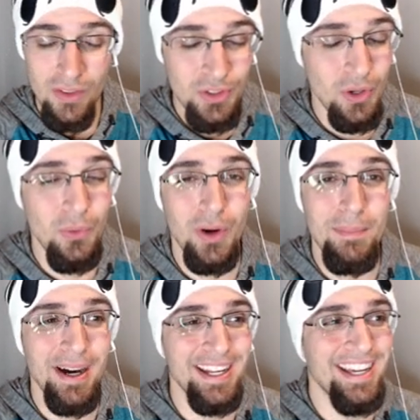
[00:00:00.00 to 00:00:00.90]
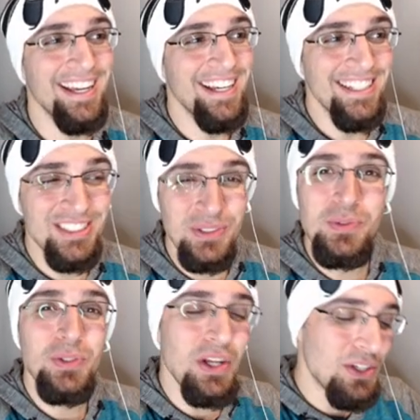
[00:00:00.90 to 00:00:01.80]
Don't worry about it.
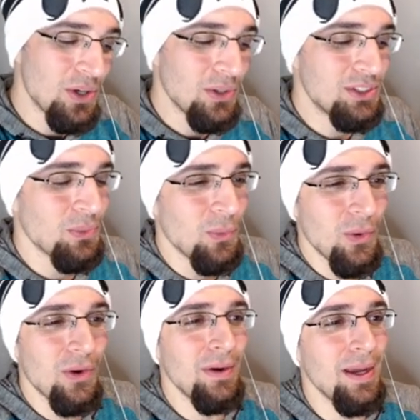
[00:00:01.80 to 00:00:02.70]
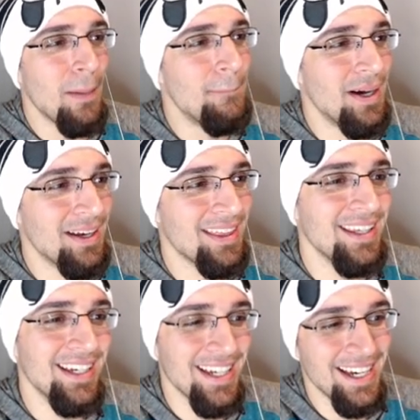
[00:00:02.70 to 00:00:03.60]
Don't, don't worry about a
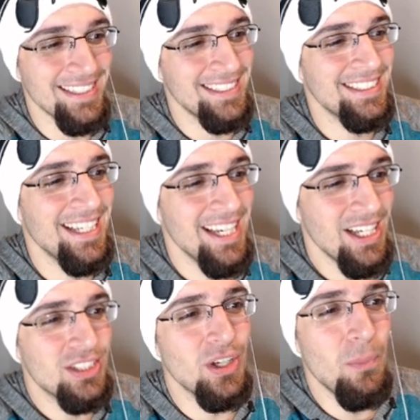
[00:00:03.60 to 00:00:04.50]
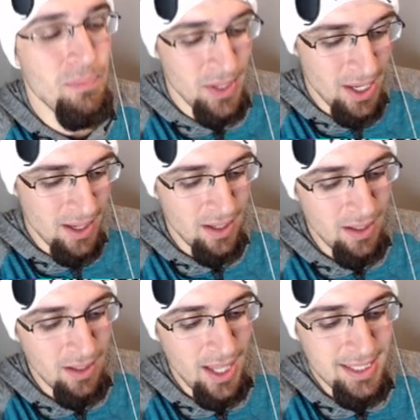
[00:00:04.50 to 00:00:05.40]
thing, guys. So,
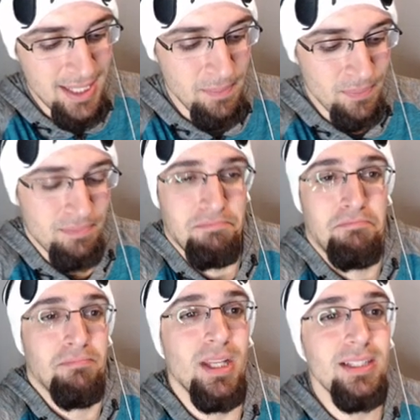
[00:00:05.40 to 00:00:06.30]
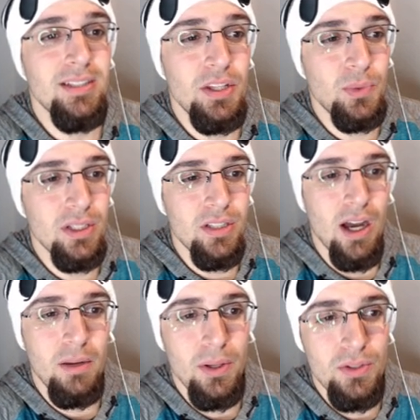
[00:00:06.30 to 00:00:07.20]
that's it. There's nothing really to
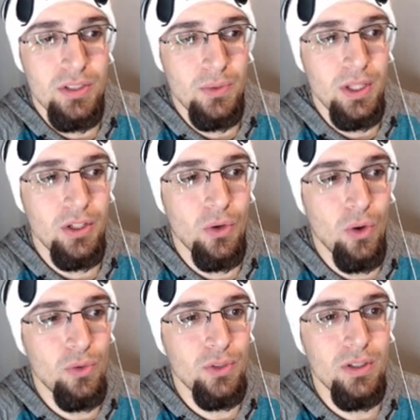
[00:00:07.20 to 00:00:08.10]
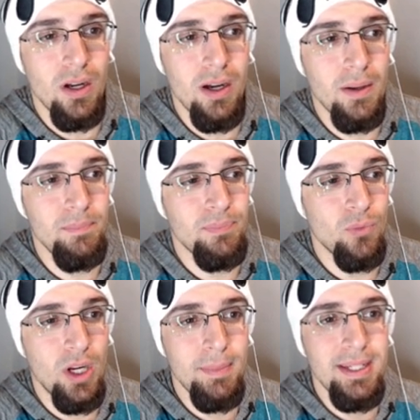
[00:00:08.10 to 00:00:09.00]
talk about. There's not really to go over. Um,
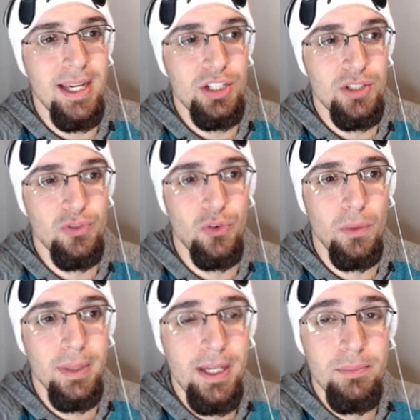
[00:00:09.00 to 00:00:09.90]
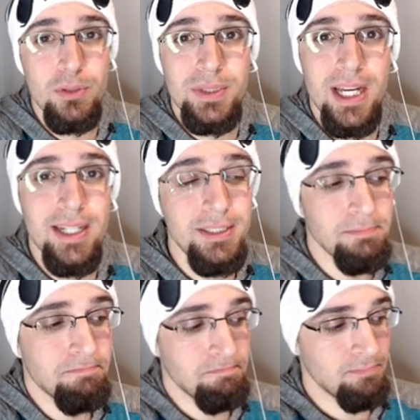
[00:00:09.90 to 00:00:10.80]
recommendations for magic brooms, guys.
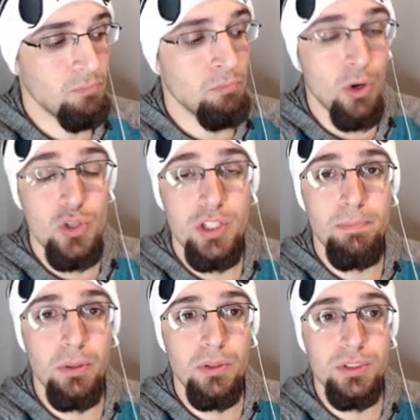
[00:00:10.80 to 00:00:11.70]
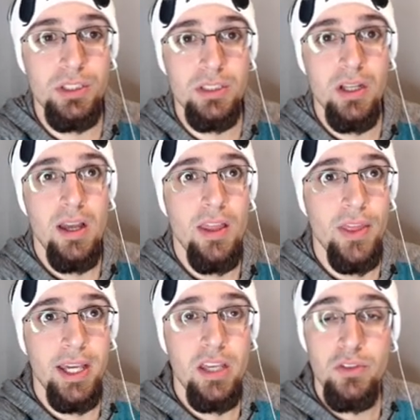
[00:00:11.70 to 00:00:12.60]
Mercy pulls
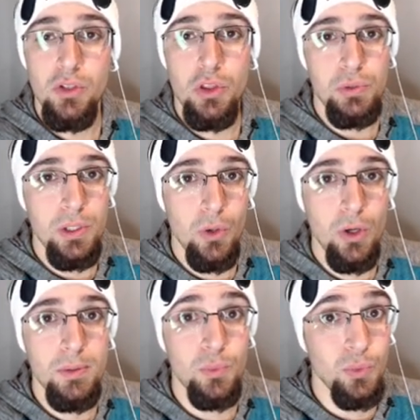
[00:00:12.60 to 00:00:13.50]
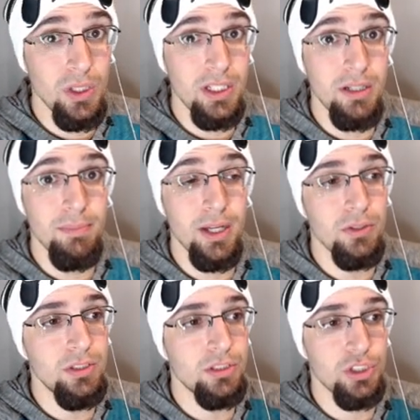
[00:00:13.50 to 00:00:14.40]
that give you three orbs, really good medals.